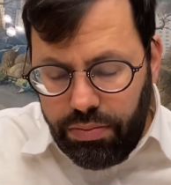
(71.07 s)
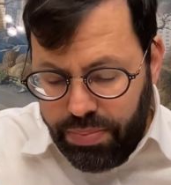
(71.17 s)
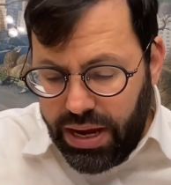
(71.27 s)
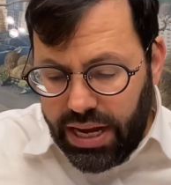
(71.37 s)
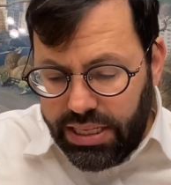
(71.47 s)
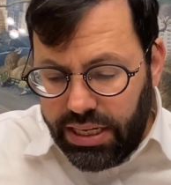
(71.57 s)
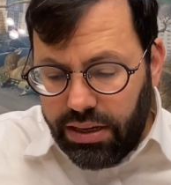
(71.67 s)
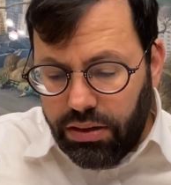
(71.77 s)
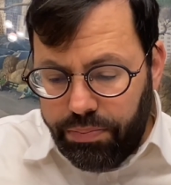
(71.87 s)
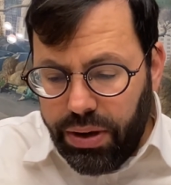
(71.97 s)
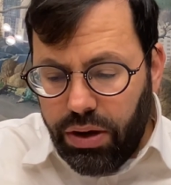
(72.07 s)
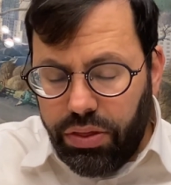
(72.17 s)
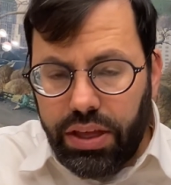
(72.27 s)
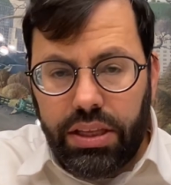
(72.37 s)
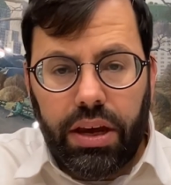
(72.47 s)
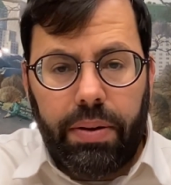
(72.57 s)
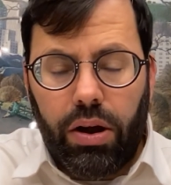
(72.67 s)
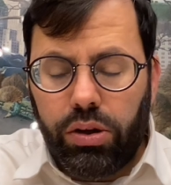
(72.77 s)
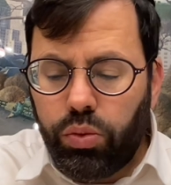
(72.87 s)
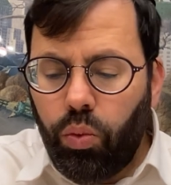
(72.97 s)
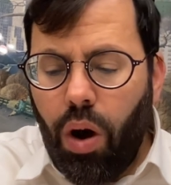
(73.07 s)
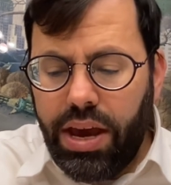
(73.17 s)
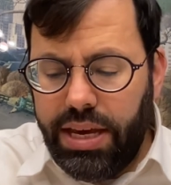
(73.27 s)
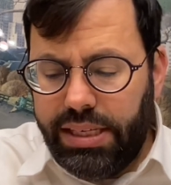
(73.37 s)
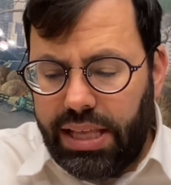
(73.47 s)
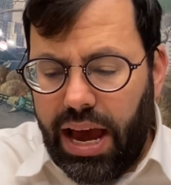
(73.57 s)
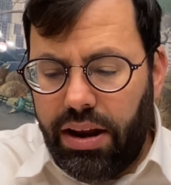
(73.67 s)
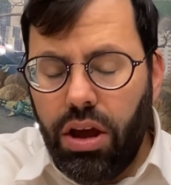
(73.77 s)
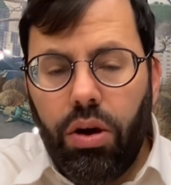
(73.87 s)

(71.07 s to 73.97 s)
big idea, big thing to think about was, why is that?